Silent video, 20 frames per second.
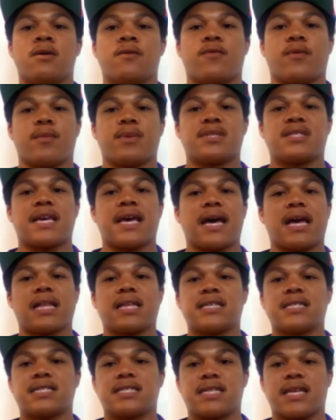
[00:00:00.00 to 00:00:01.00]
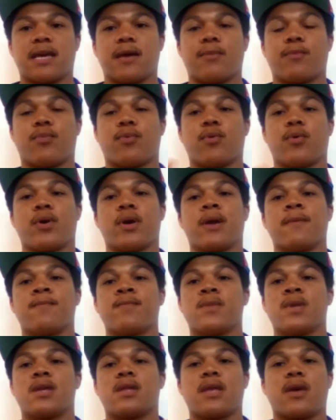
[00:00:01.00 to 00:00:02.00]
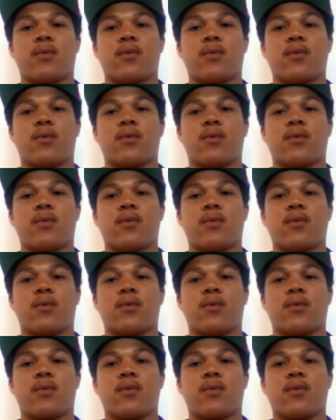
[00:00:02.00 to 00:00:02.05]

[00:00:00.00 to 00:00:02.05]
from a talent standpoint.